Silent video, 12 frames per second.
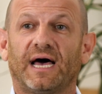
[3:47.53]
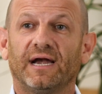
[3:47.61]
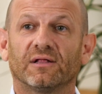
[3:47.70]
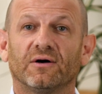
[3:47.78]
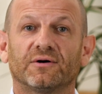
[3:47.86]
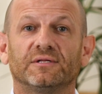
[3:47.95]
8
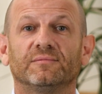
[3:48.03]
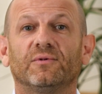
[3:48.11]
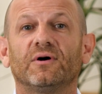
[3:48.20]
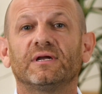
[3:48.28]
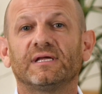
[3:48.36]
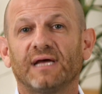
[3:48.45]
o'clock in the
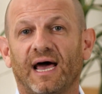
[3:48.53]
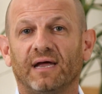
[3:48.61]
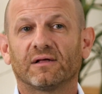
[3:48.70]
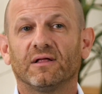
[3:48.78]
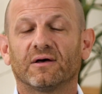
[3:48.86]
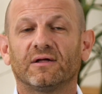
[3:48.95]
morning, 8
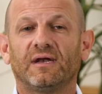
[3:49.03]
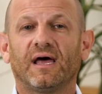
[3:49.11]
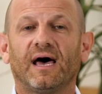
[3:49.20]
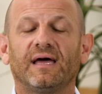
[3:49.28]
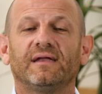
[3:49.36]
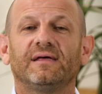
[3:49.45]
o'clock at
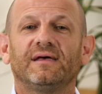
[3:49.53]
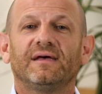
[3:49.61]
night.